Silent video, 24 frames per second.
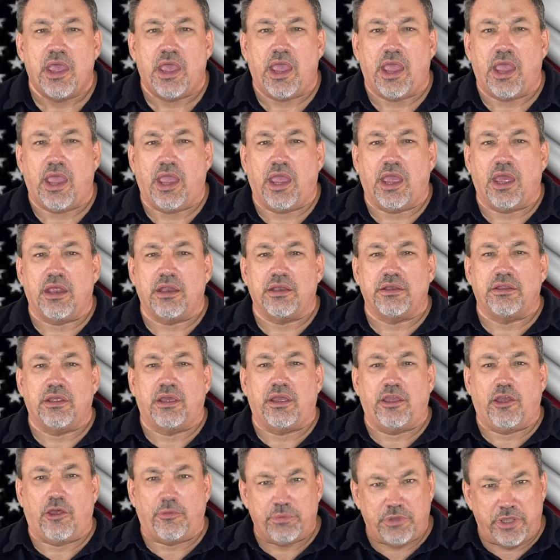and
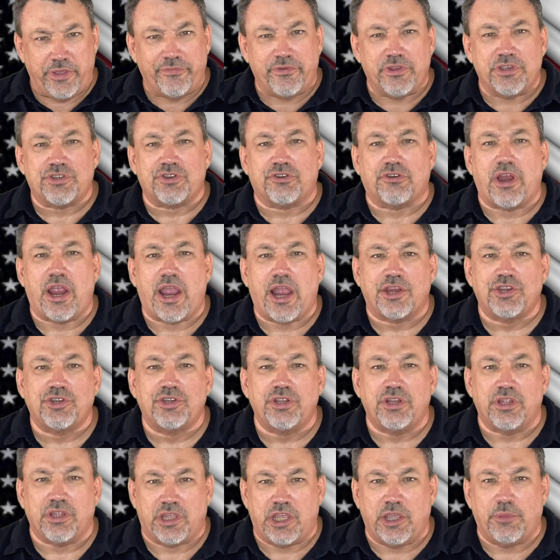help giving us
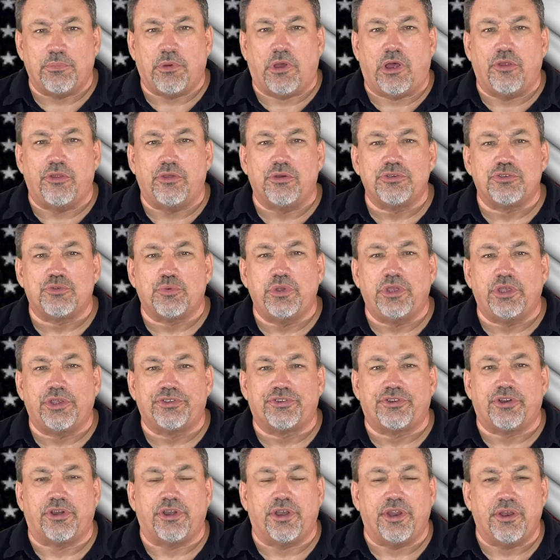traction and keep all those wheels
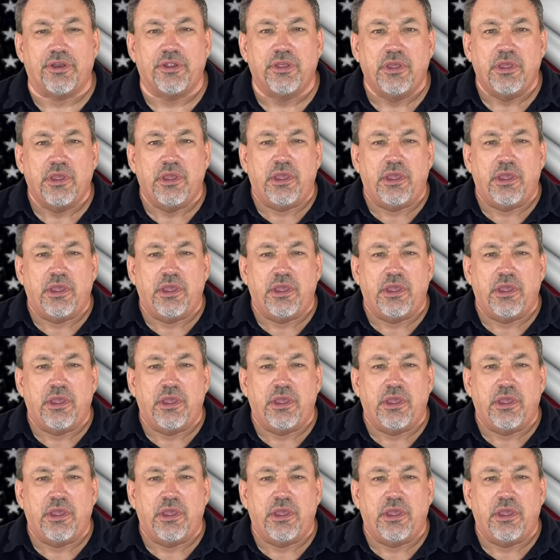turning.